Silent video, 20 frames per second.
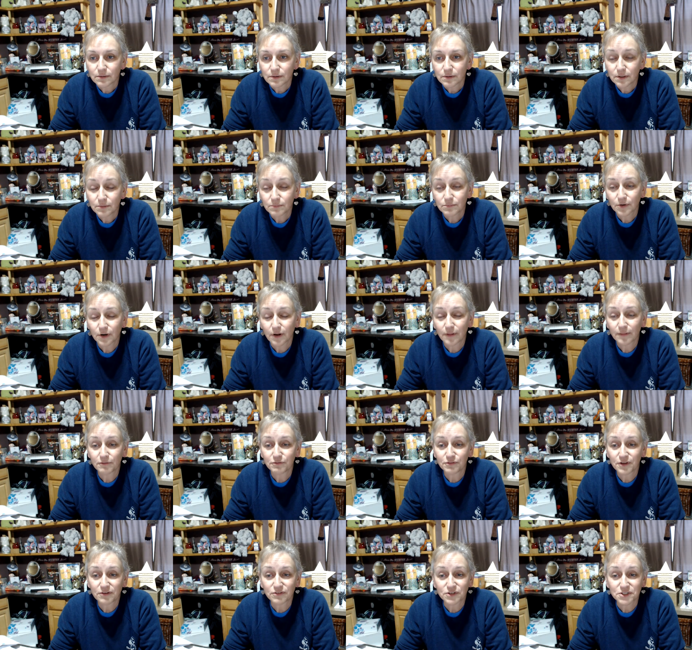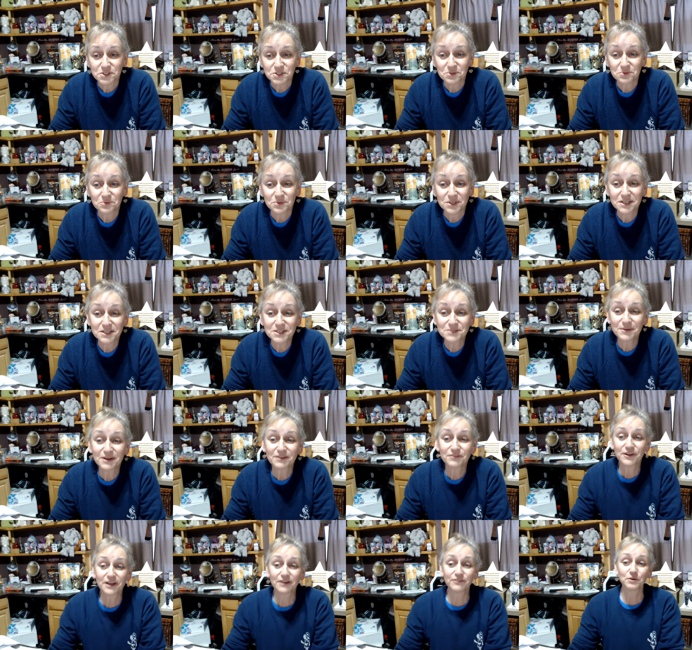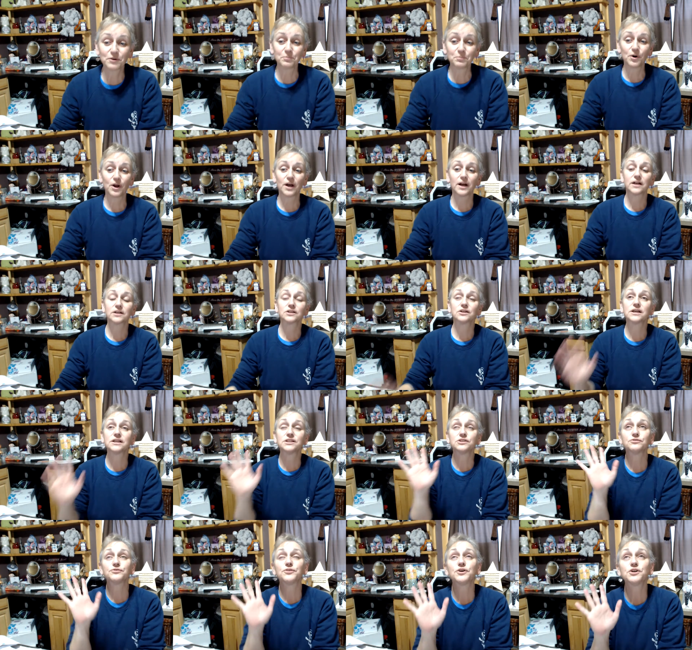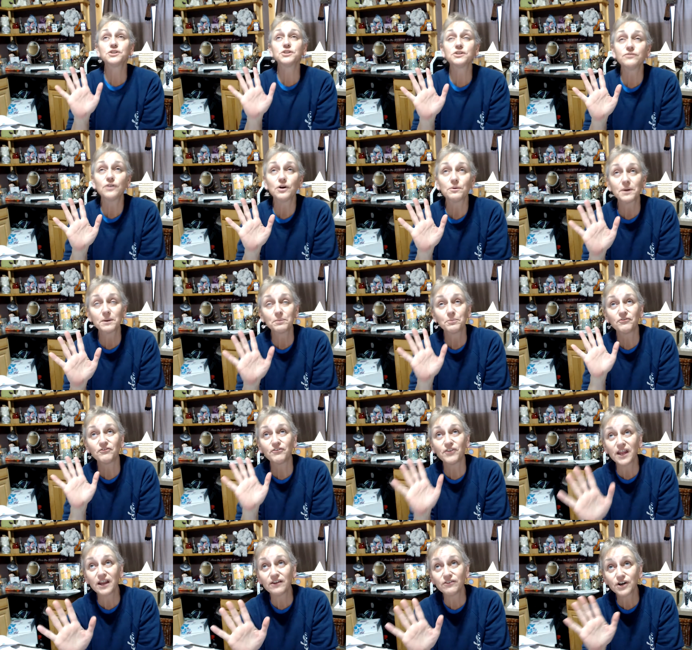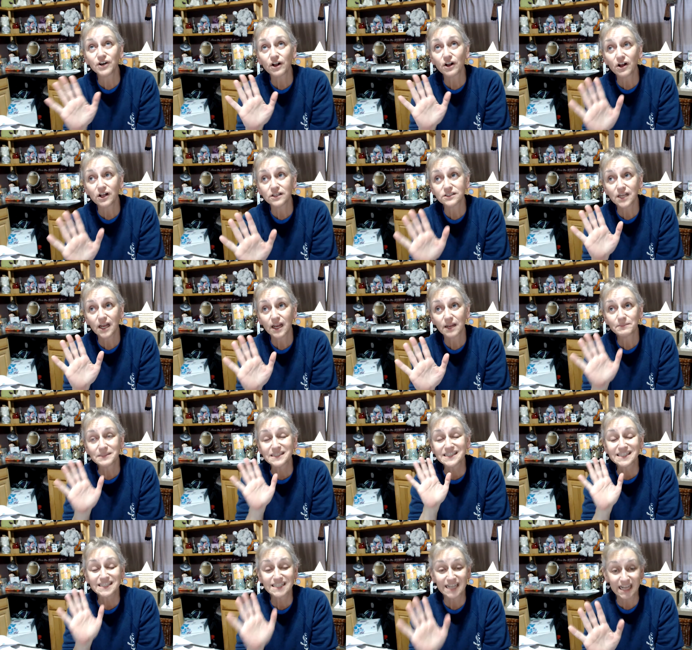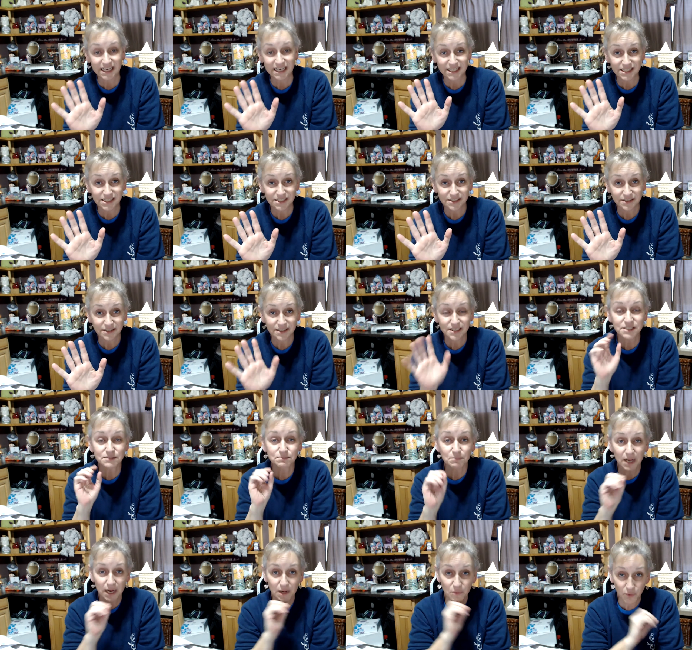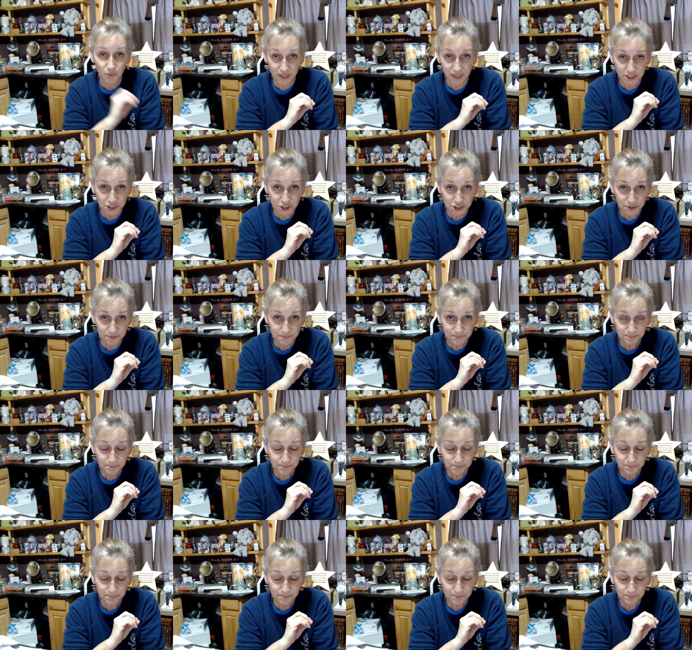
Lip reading: Well, we're on the favorite. So what is my favorite product? Okay, so first of all, my favorite all-time scent is My Wish.